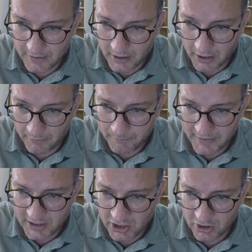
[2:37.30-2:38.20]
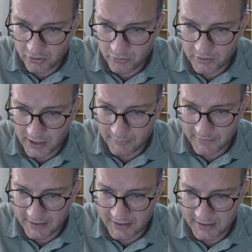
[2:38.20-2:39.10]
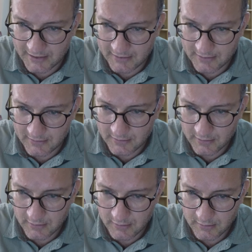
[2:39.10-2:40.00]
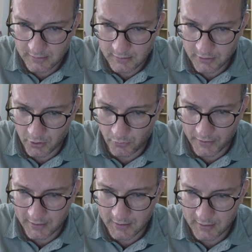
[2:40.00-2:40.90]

A big queue coming in. No way.